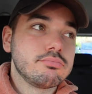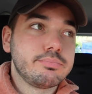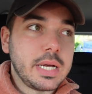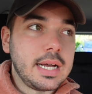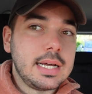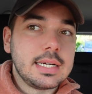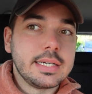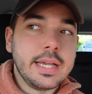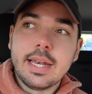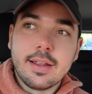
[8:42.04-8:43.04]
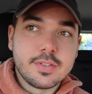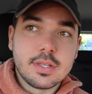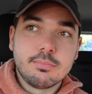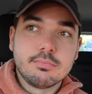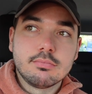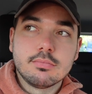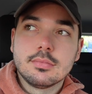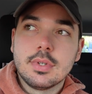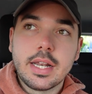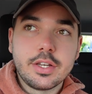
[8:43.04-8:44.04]
But he loves them.
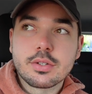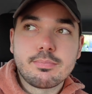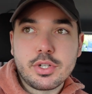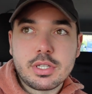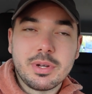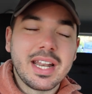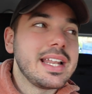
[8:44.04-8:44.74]
And he just puts them on.